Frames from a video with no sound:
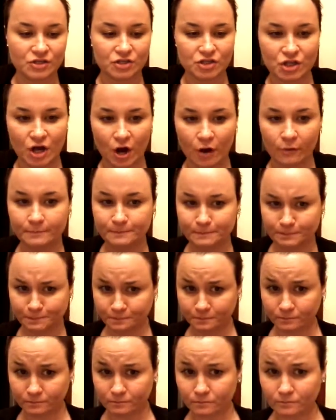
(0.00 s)
So
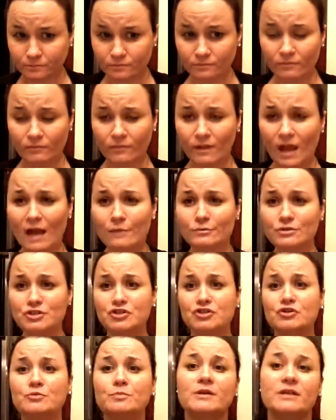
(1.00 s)
I
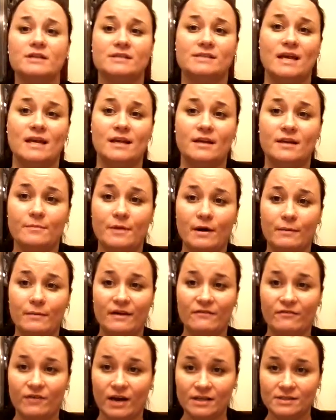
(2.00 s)
was super excited about
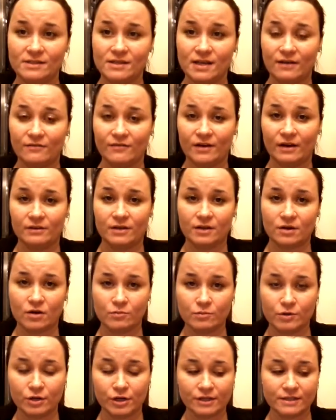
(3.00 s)
my finds that I found at
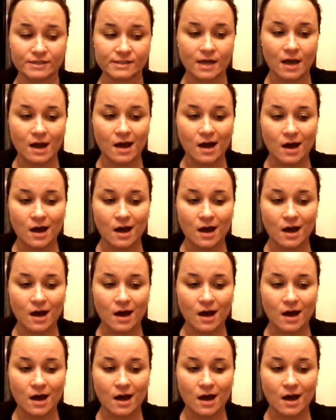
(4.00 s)
Home Goods.